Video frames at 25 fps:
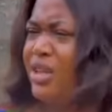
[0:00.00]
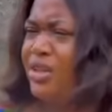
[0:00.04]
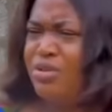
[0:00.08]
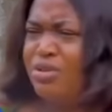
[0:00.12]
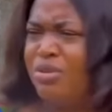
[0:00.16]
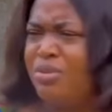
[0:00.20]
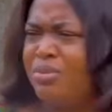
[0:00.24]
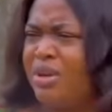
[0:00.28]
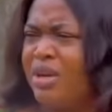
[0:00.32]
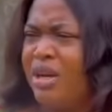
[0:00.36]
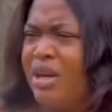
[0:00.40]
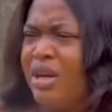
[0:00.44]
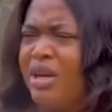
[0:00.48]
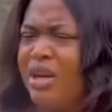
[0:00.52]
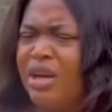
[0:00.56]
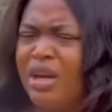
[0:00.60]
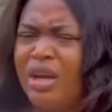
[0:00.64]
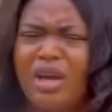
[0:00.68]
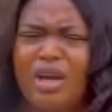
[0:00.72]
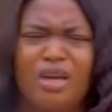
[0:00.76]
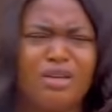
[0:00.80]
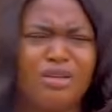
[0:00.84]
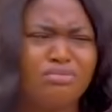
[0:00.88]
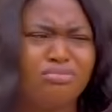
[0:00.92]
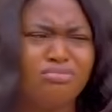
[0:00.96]
Ijoma,
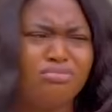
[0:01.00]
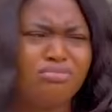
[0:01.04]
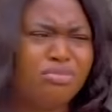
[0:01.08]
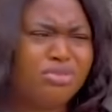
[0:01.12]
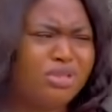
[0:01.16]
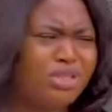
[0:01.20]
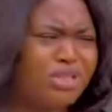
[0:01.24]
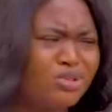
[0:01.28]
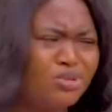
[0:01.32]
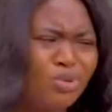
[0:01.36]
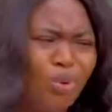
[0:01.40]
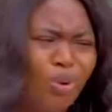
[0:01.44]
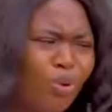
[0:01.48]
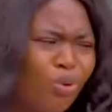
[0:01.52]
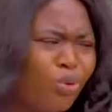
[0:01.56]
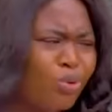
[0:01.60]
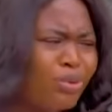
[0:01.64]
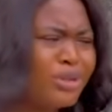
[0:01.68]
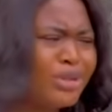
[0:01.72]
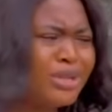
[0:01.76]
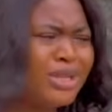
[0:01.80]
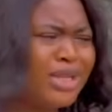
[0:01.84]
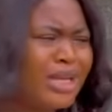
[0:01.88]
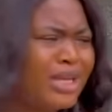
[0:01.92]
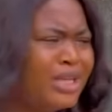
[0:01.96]
this whole
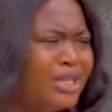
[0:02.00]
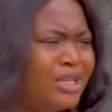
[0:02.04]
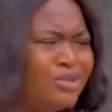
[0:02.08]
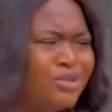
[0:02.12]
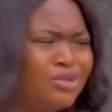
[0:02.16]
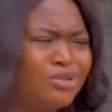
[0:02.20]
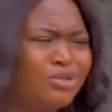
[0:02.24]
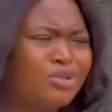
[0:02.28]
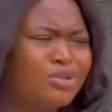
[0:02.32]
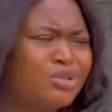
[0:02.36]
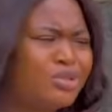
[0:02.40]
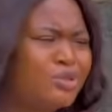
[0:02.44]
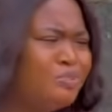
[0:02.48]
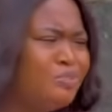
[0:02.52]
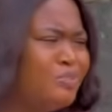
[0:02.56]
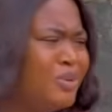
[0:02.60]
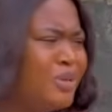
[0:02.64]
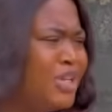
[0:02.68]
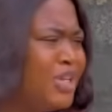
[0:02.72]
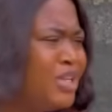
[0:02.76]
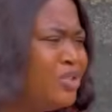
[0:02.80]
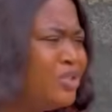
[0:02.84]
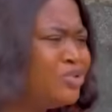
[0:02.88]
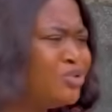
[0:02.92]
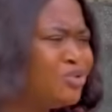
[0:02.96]
thing is just
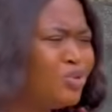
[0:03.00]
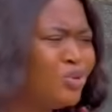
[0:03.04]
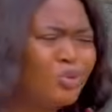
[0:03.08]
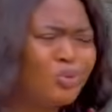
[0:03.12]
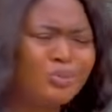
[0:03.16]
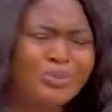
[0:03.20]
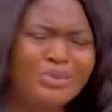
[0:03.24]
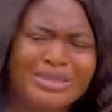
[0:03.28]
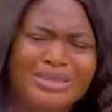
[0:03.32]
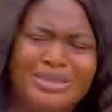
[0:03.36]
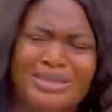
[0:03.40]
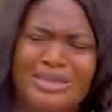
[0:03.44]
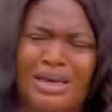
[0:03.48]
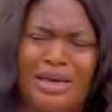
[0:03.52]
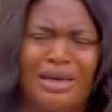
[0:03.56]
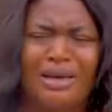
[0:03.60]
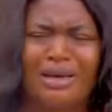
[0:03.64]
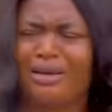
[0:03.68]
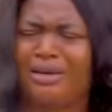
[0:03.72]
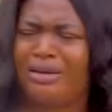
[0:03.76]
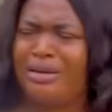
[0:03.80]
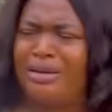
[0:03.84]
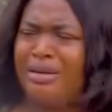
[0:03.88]
being so bizarre.